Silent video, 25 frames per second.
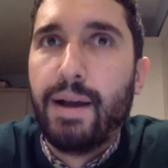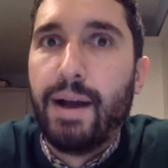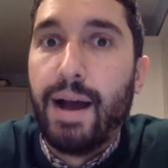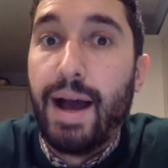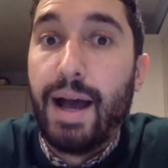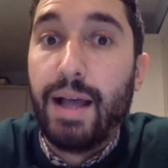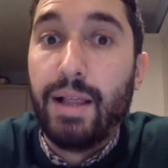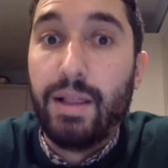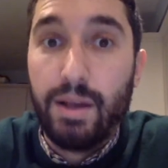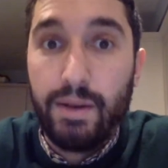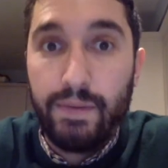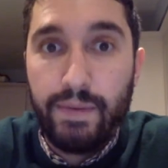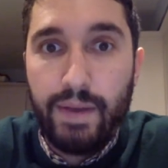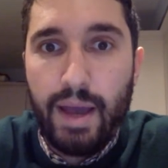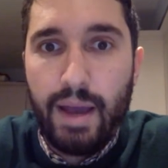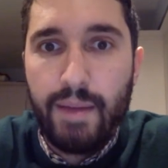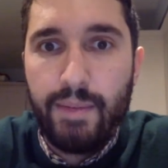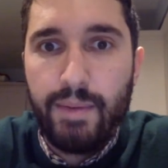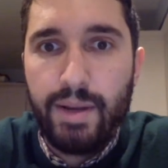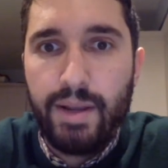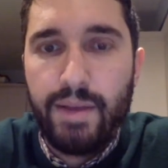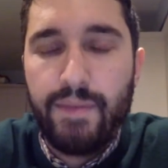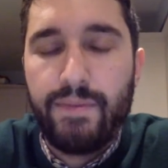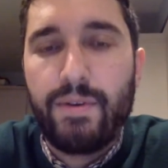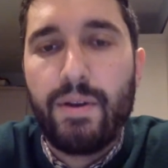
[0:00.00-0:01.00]
I love
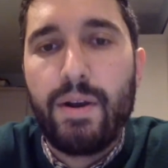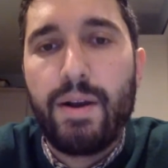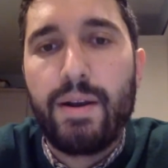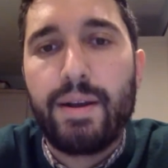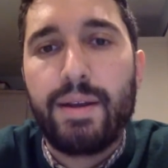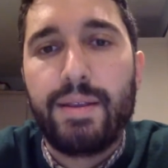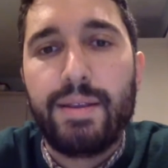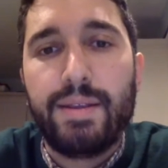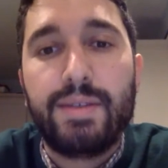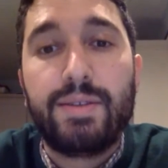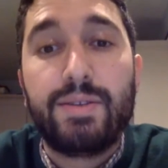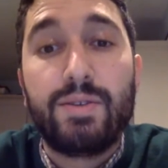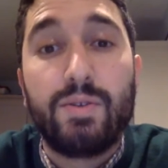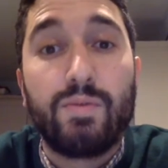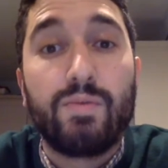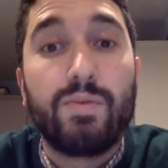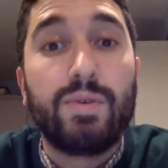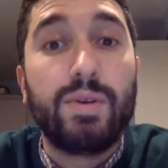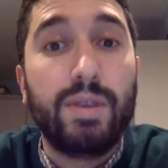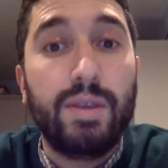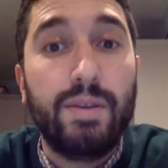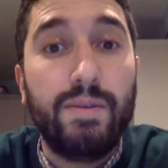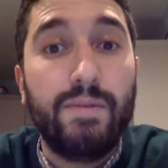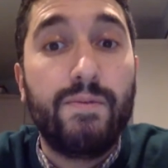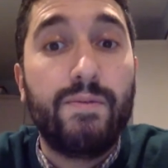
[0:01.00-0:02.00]
Cabernet Franc, and this is a
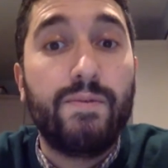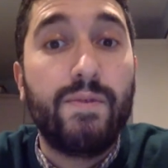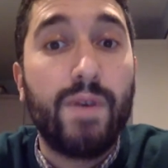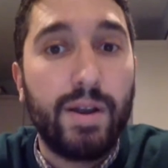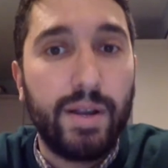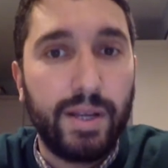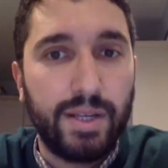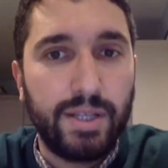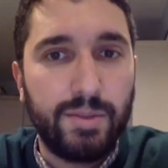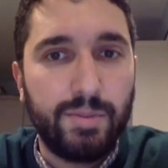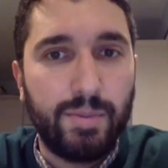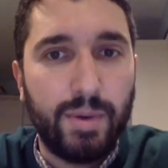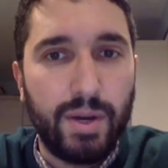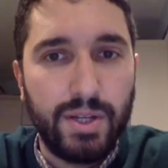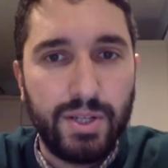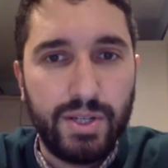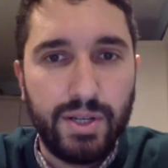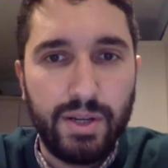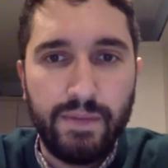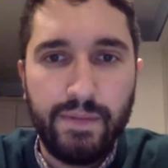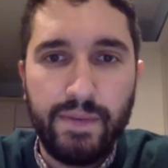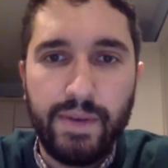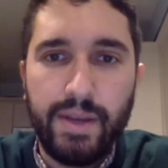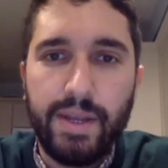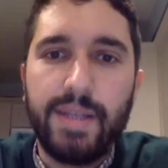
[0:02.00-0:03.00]
really fun expression
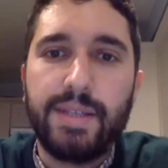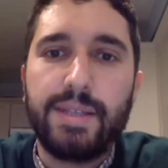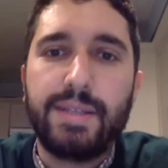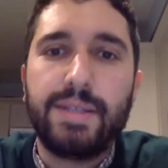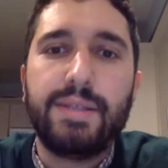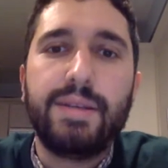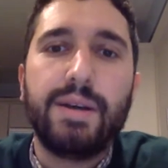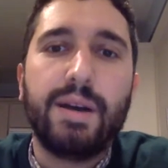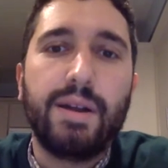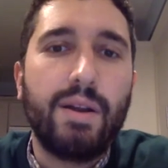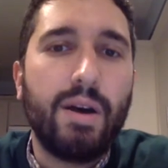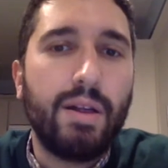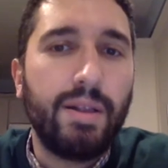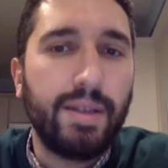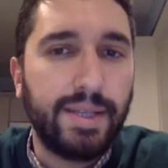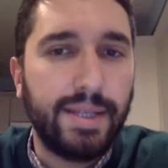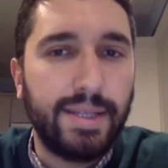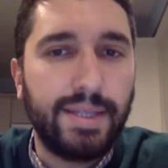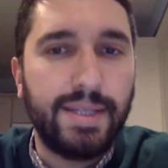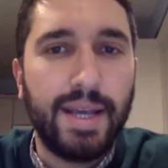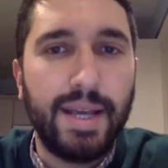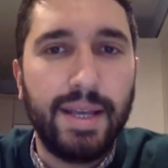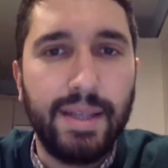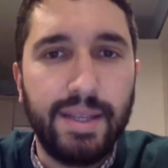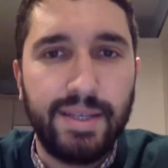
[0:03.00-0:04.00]
of it. It's done all in
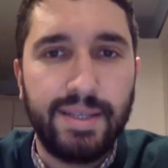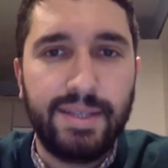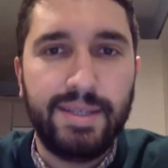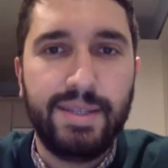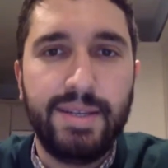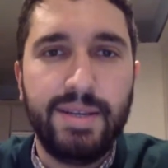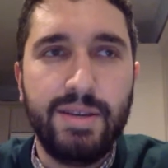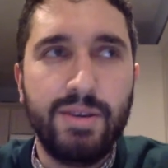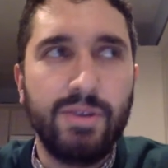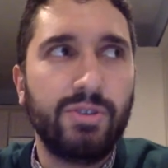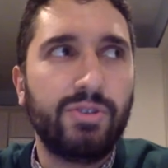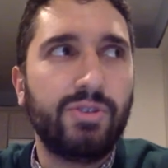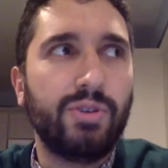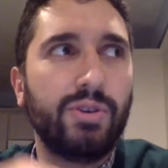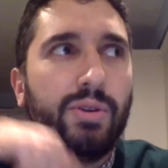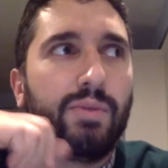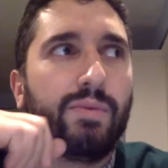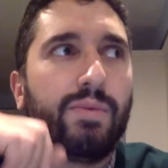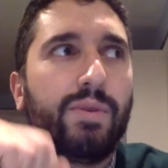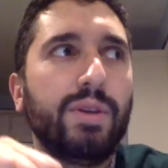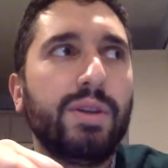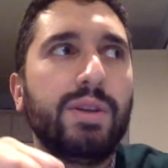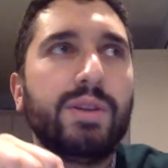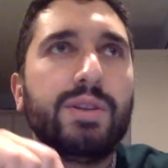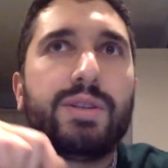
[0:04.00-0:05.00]
stainless steel, so you're
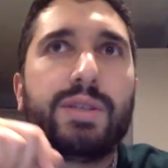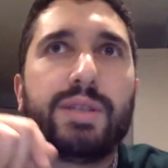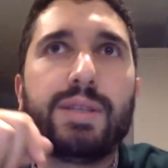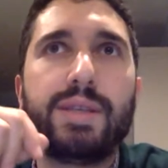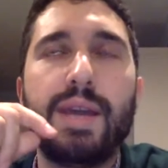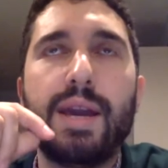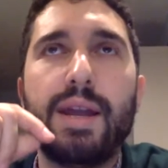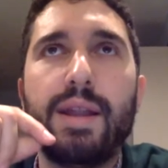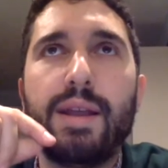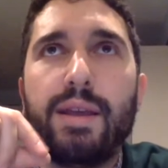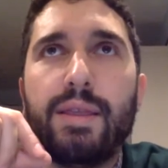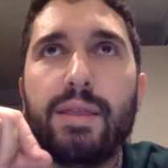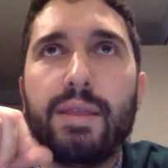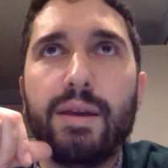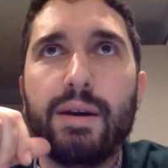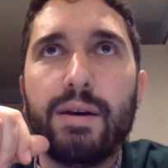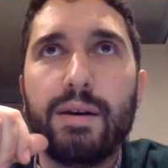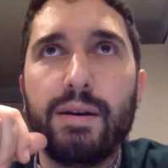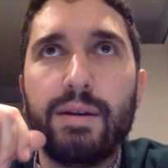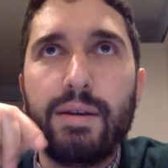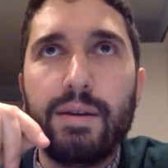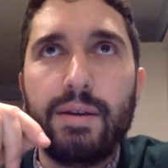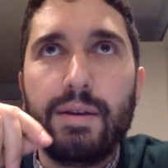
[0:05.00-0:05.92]
really just getting the